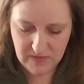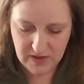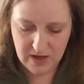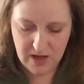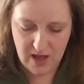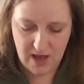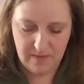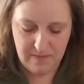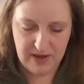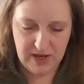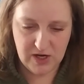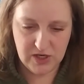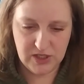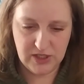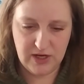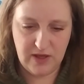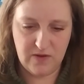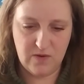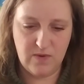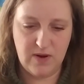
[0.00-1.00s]
Um, here's
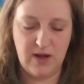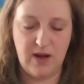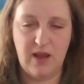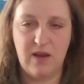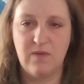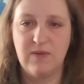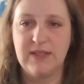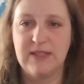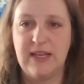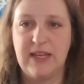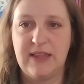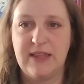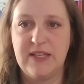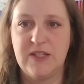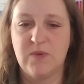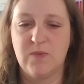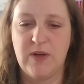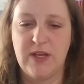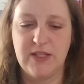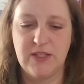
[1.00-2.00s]
another one. I always like
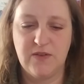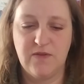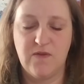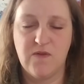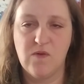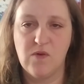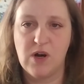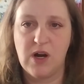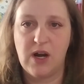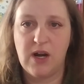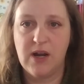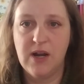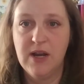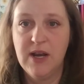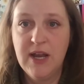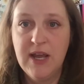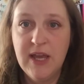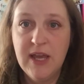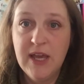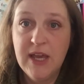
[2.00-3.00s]
these ones for
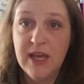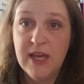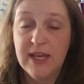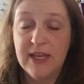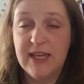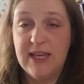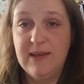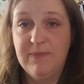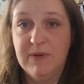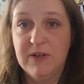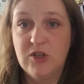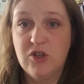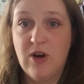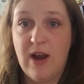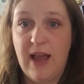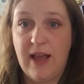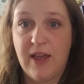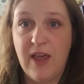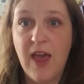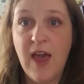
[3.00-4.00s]
keeping
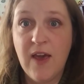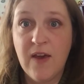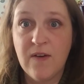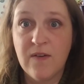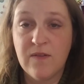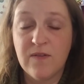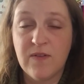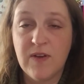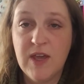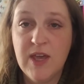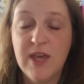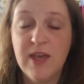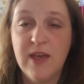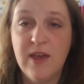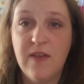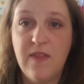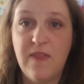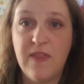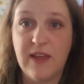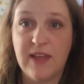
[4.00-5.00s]
track of
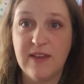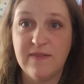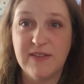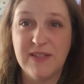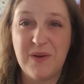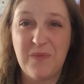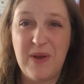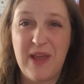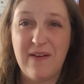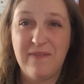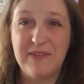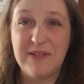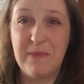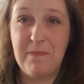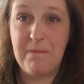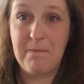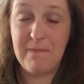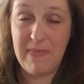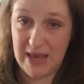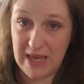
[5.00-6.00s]
the gifts that we have to
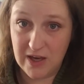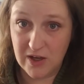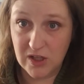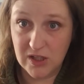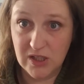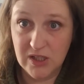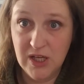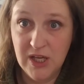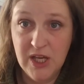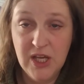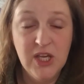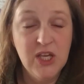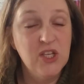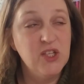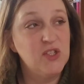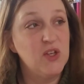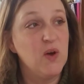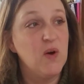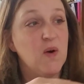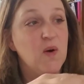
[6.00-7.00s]
mail.
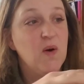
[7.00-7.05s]
So